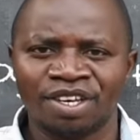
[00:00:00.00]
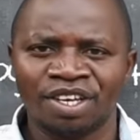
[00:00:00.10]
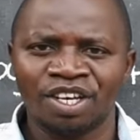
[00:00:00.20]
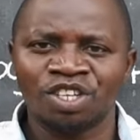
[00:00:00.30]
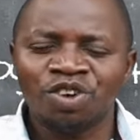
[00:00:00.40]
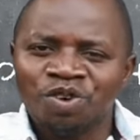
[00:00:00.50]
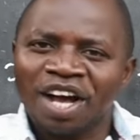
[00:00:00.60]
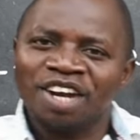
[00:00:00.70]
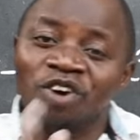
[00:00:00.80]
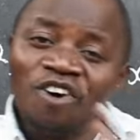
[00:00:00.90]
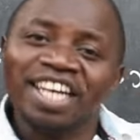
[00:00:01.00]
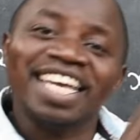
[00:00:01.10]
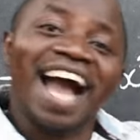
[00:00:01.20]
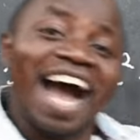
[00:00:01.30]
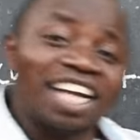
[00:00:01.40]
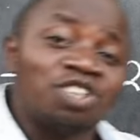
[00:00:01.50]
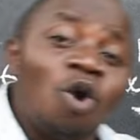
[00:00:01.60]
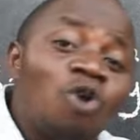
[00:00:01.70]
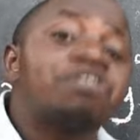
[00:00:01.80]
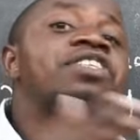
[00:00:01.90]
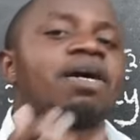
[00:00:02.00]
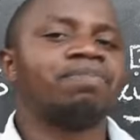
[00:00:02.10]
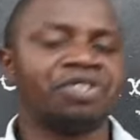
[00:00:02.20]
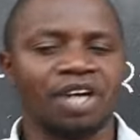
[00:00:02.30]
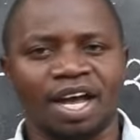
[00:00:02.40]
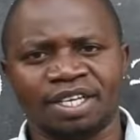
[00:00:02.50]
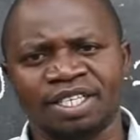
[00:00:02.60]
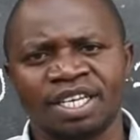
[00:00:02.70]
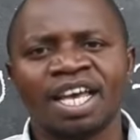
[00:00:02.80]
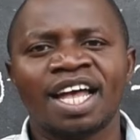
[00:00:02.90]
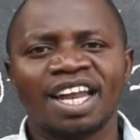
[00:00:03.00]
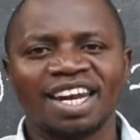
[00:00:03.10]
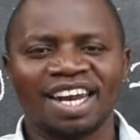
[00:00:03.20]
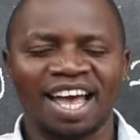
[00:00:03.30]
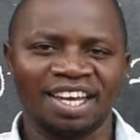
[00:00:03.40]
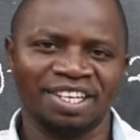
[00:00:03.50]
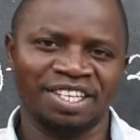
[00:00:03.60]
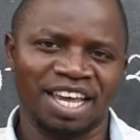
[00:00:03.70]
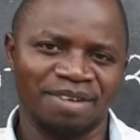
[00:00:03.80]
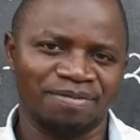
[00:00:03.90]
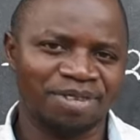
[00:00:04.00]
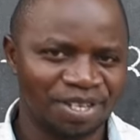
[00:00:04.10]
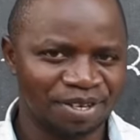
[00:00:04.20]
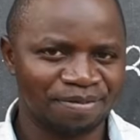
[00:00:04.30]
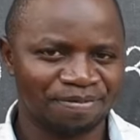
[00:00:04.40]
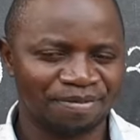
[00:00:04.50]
So you can only add or subtract like terms.